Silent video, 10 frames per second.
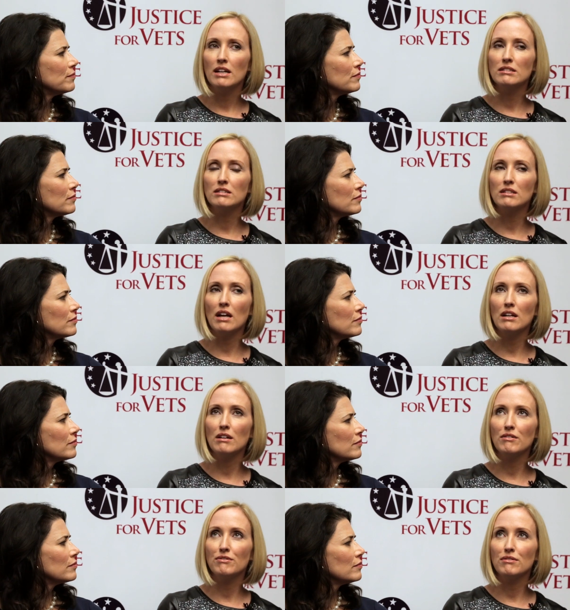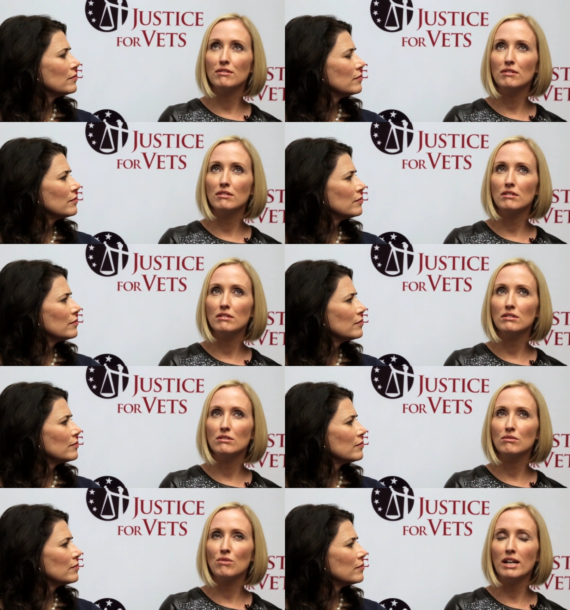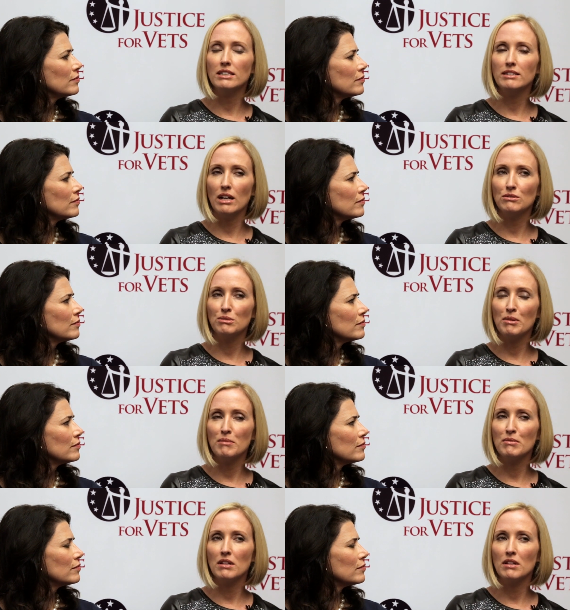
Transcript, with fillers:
Speaker 1: instead of writing down to people